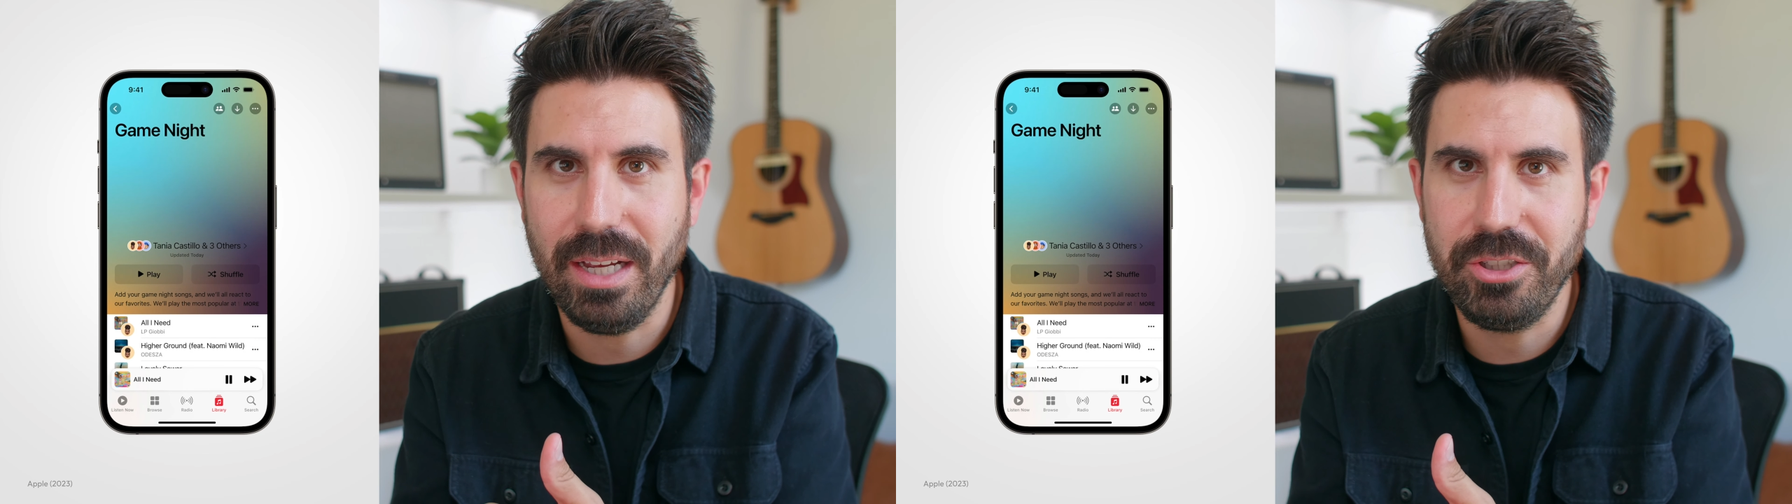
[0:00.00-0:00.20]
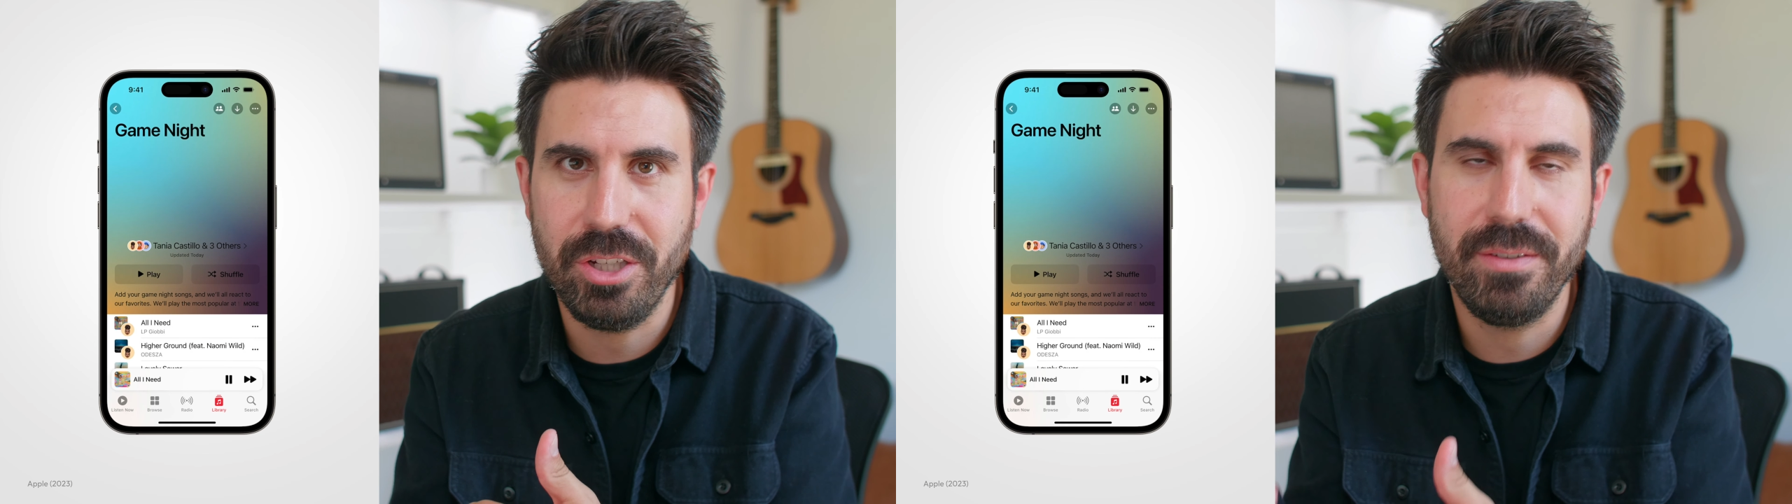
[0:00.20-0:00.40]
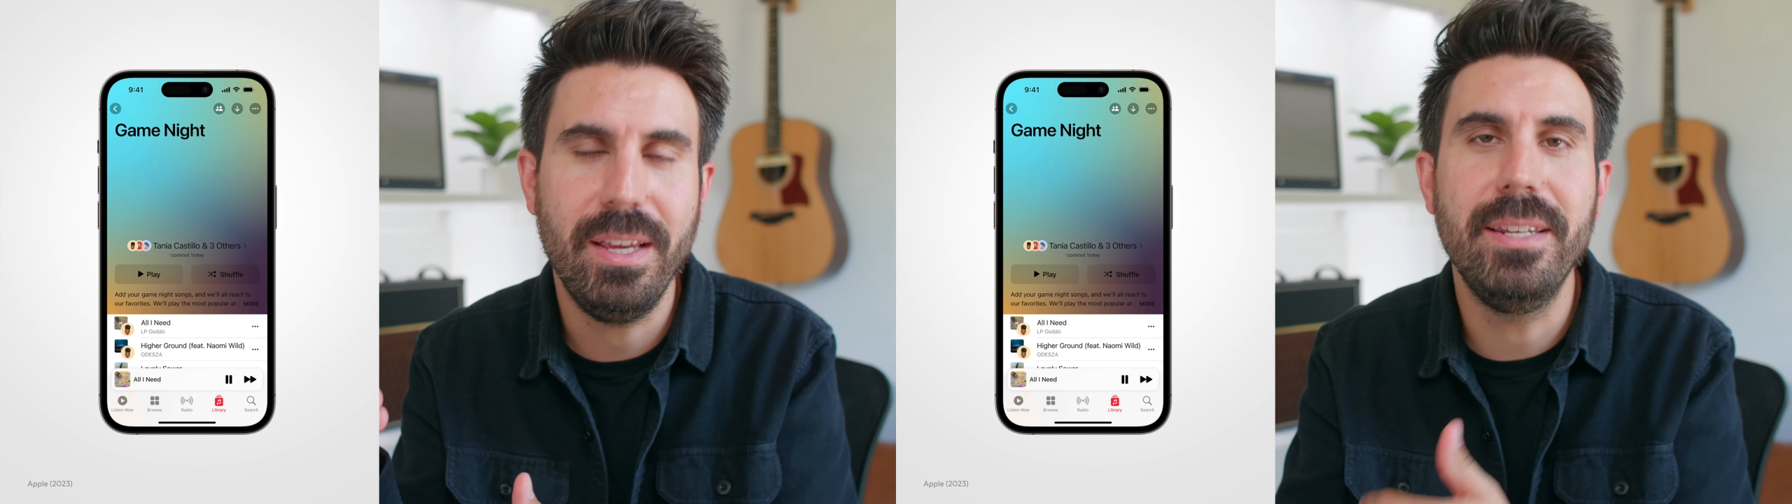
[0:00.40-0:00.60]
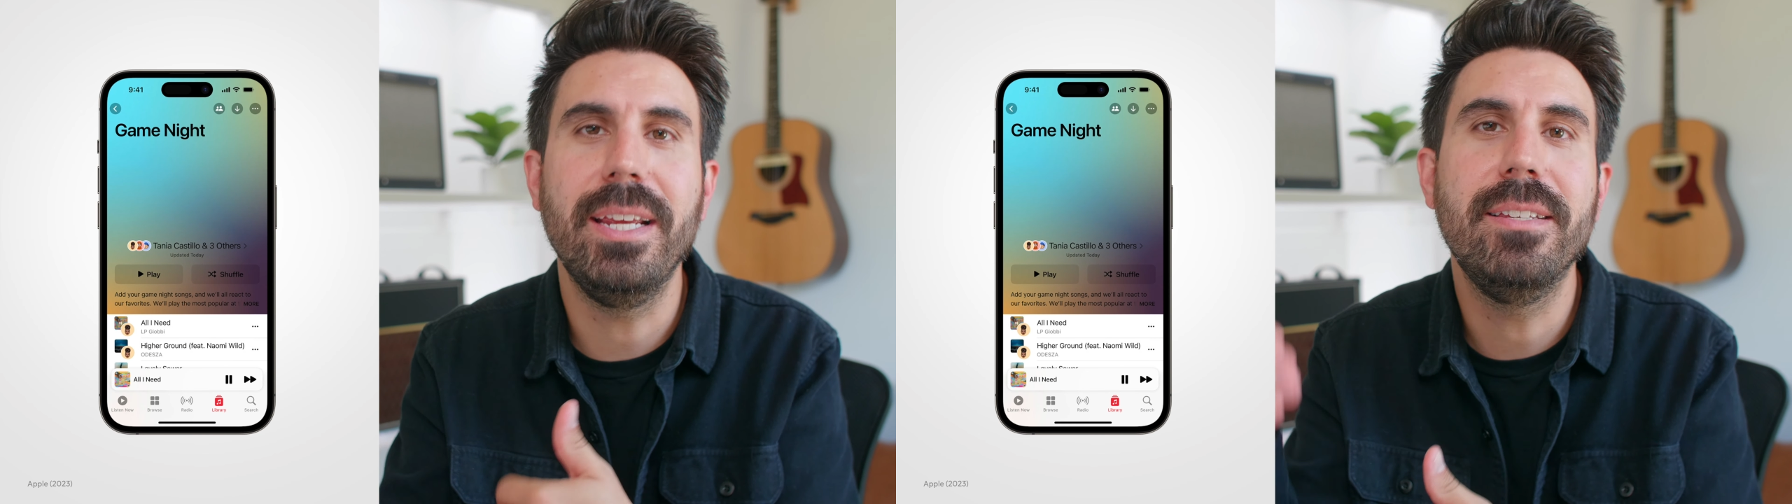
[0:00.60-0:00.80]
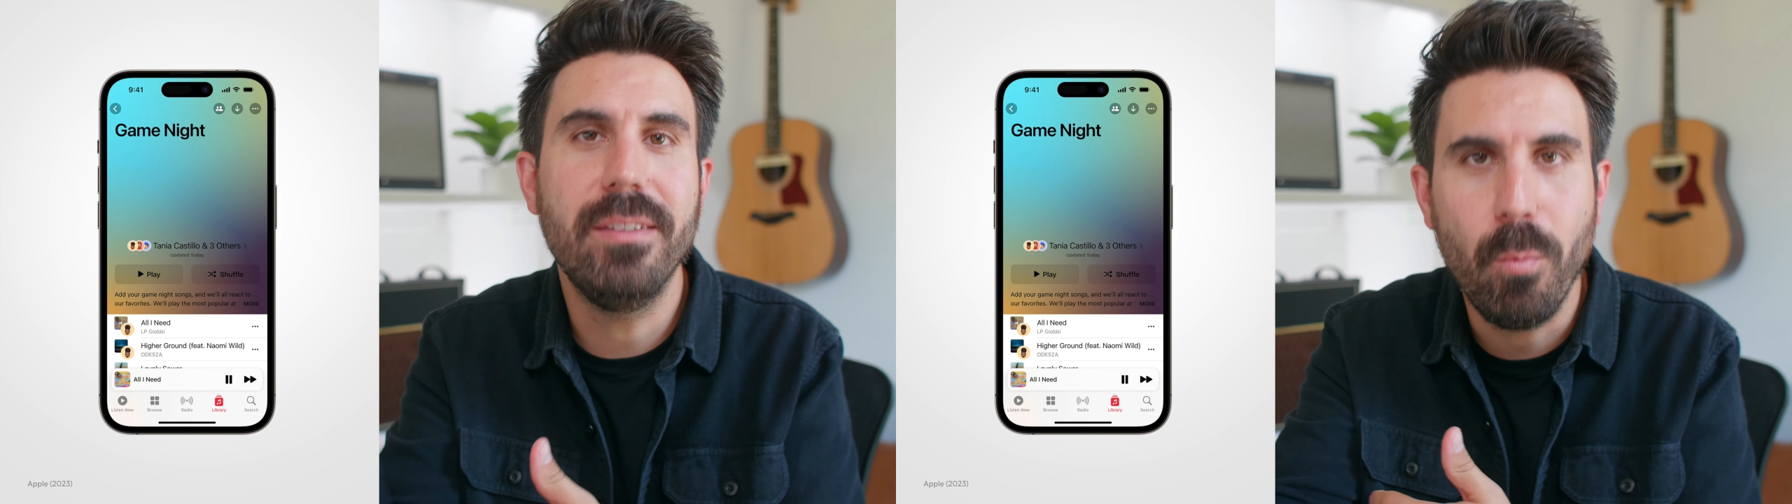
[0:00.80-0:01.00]
not just
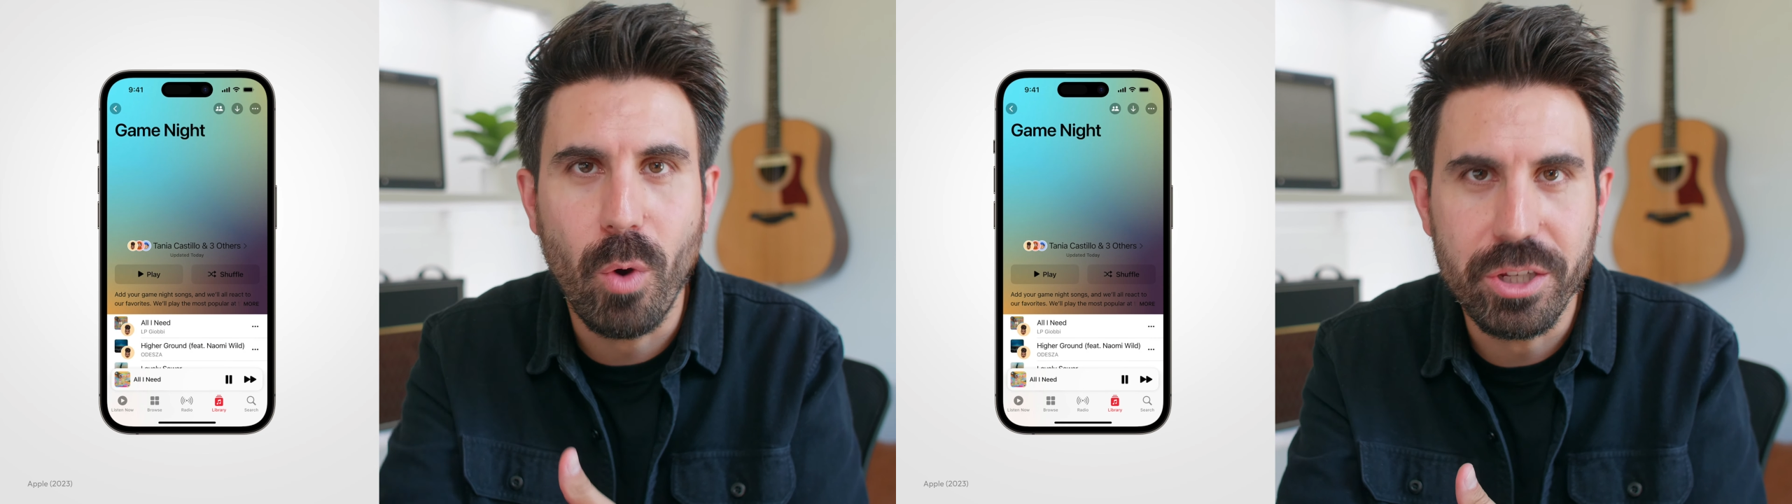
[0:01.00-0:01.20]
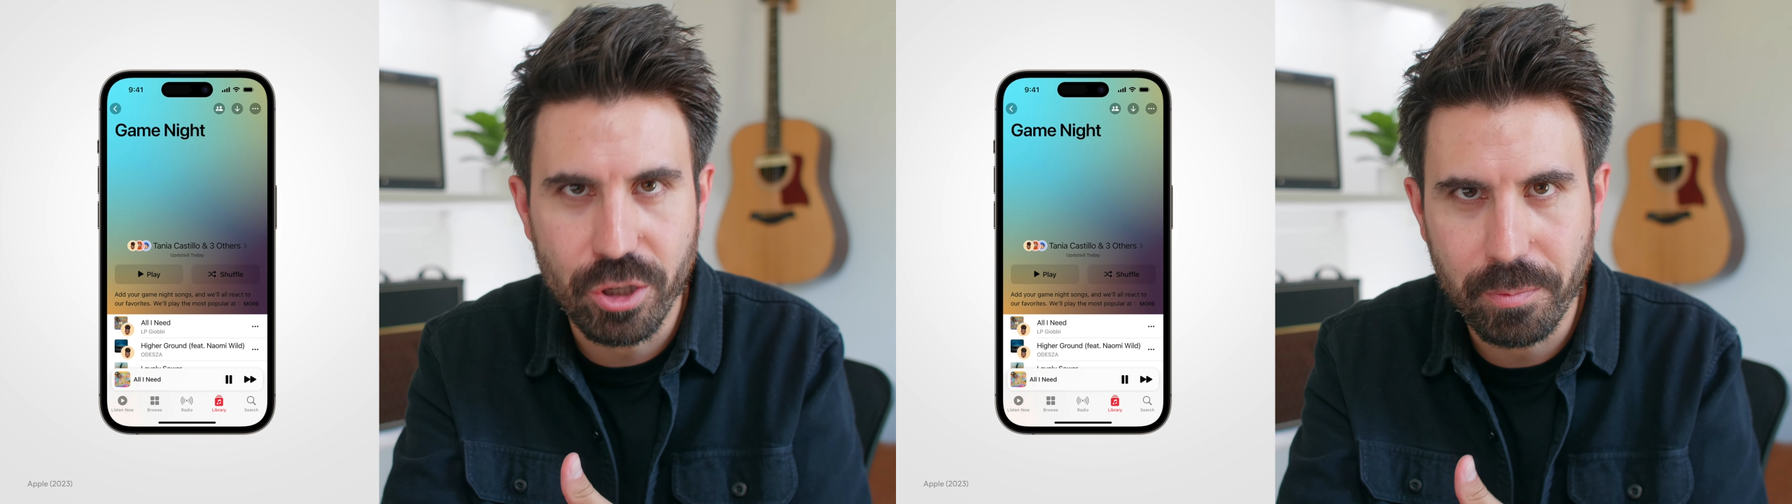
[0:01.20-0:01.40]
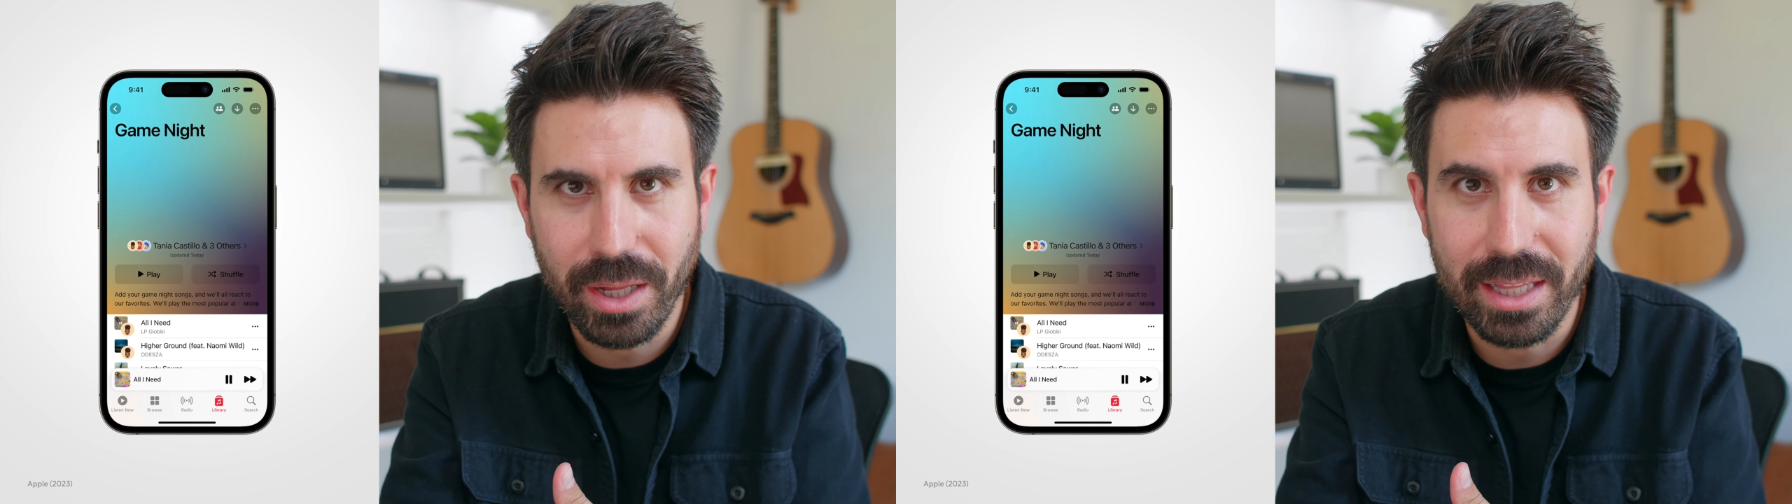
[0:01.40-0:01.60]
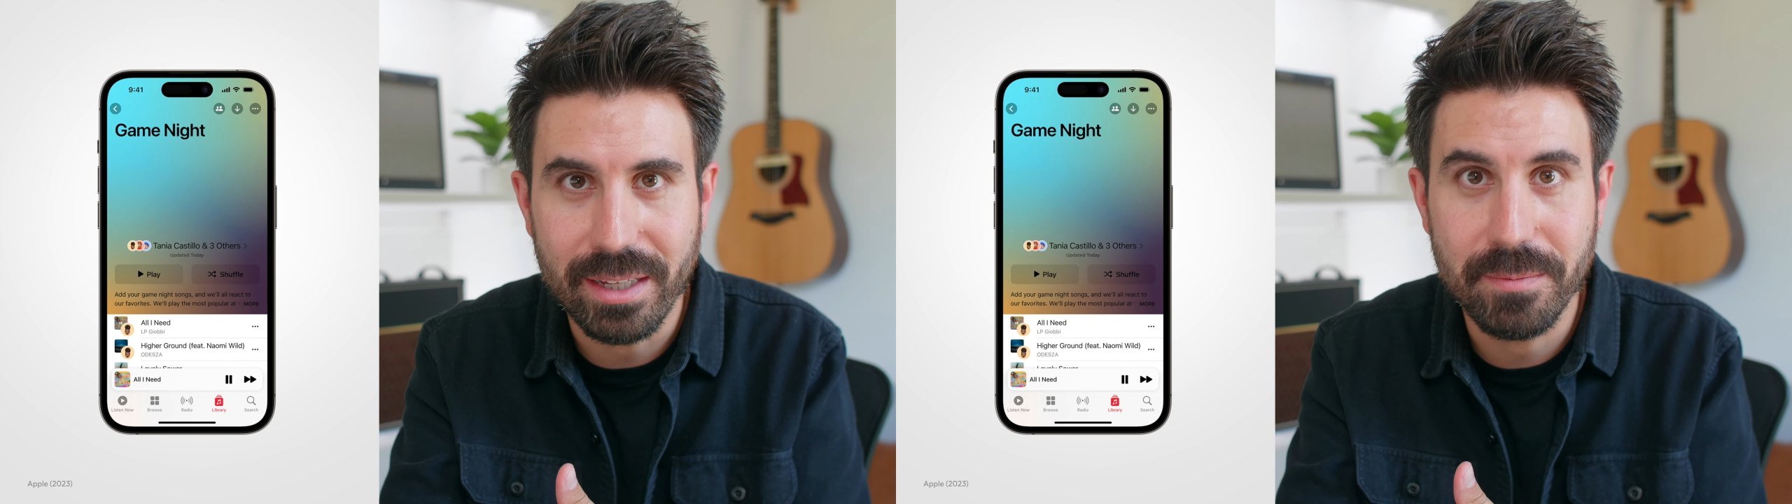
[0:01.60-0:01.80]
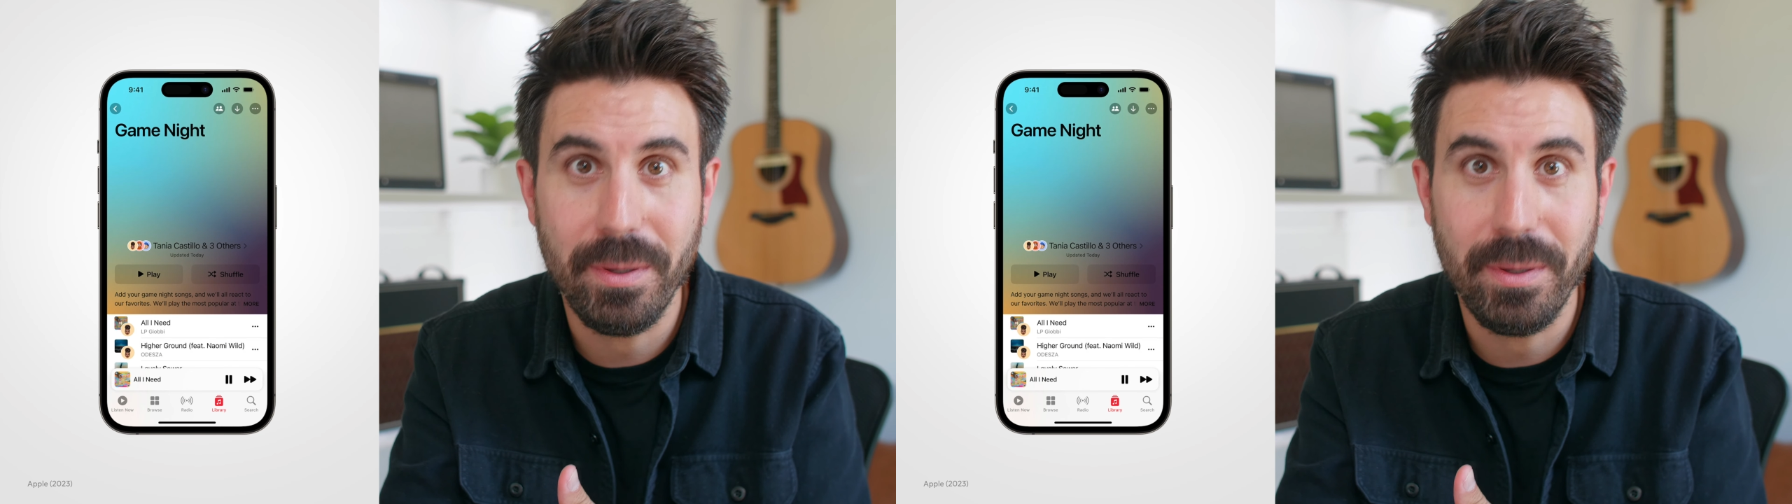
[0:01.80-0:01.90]
sending someone your playlist,